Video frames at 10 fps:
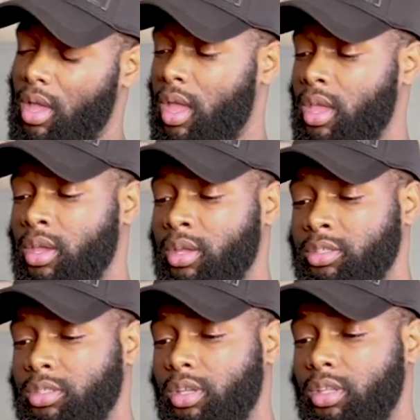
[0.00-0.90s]

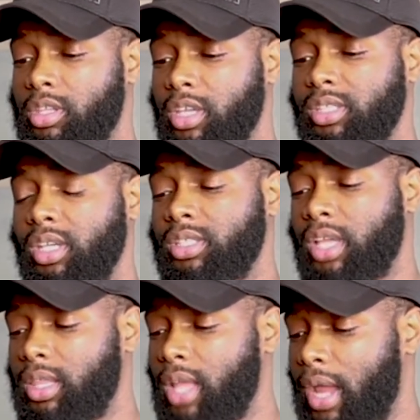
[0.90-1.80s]
And this is
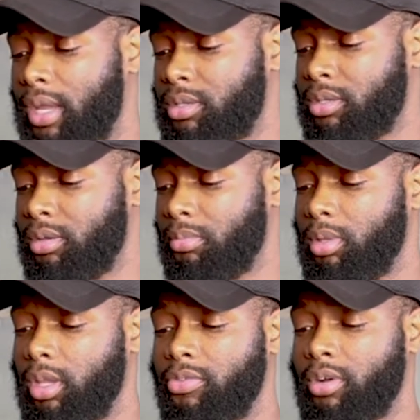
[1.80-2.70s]
a light,
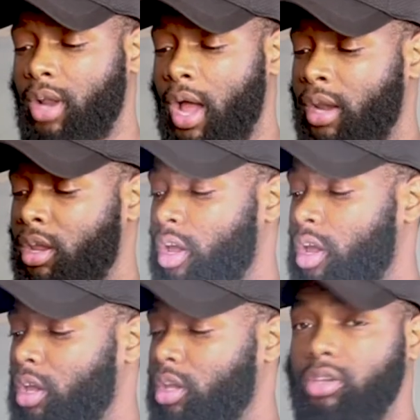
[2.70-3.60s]
believe it or not.
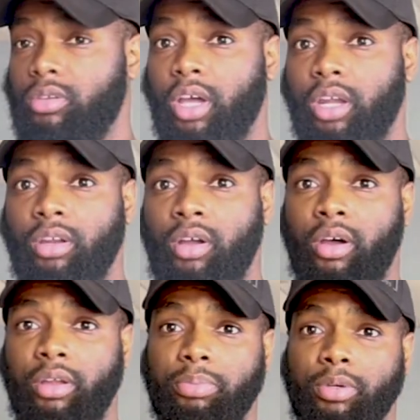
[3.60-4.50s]
You cut it
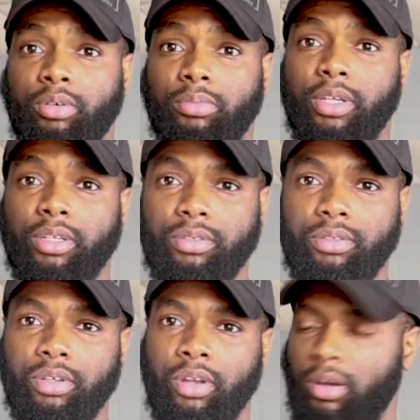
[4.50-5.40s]
on, boom,
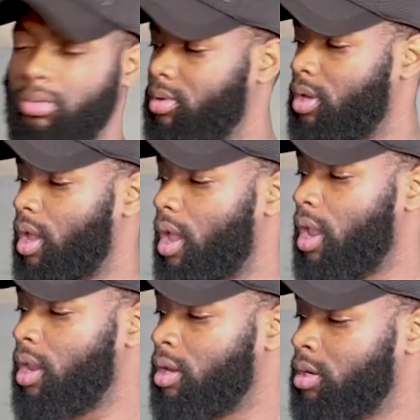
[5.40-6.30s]

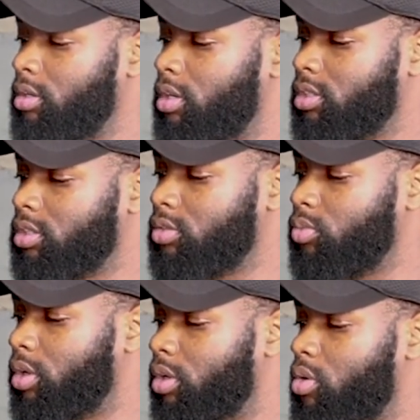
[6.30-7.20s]
and this is
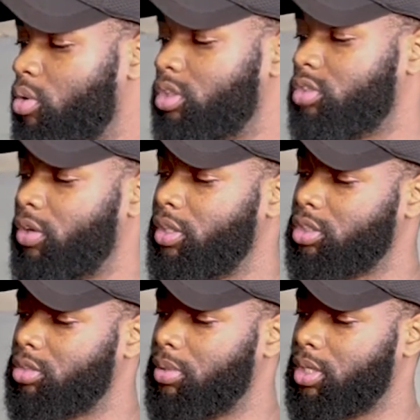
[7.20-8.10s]
one of the coolest
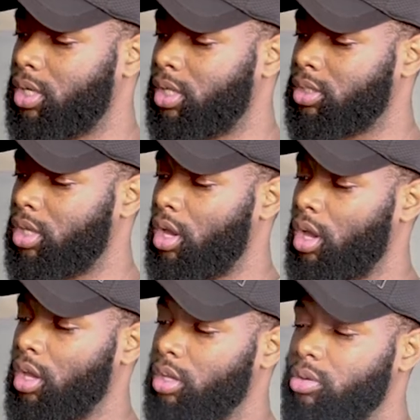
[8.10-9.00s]
features because
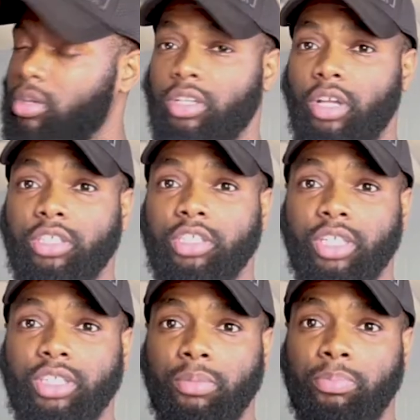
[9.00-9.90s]
you can
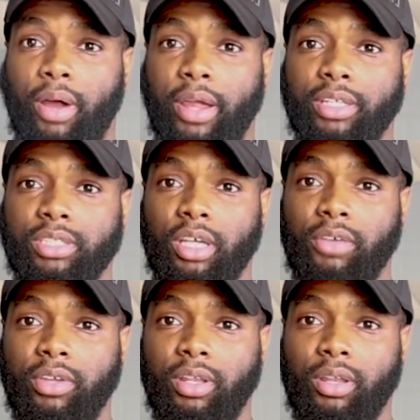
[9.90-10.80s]
adjust the brightness
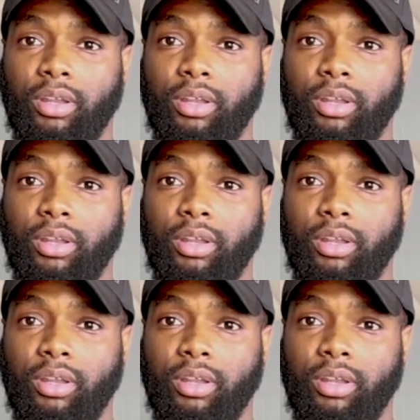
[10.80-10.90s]
of it,